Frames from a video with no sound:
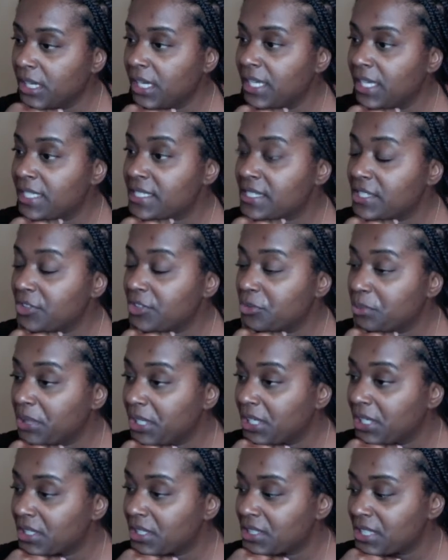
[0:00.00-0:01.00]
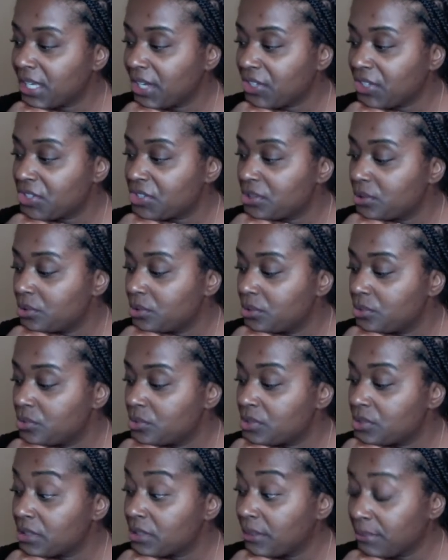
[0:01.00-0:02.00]
Still being attached to
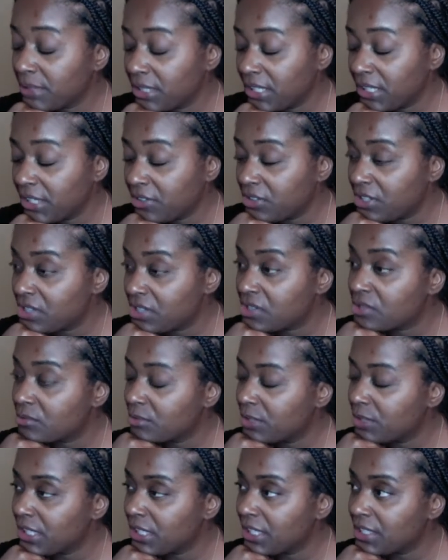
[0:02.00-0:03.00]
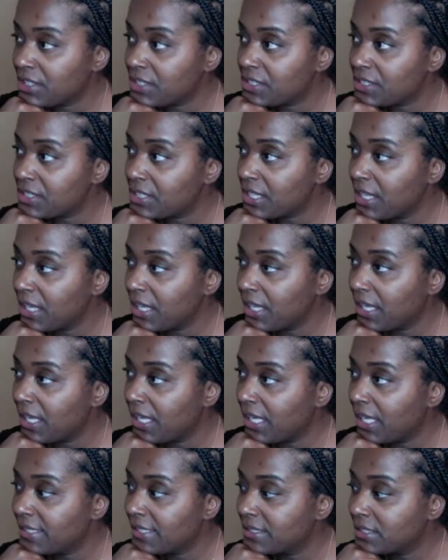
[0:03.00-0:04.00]
something that you need to release
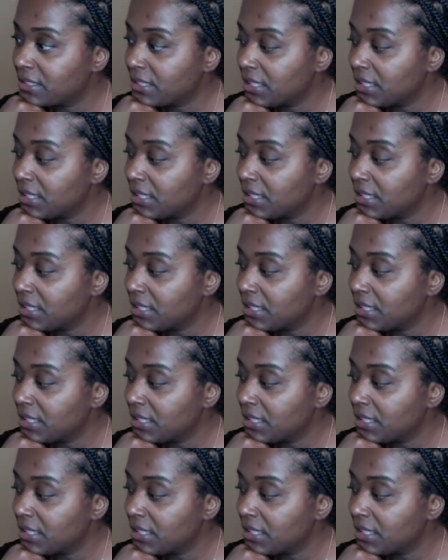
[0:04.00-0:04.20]
and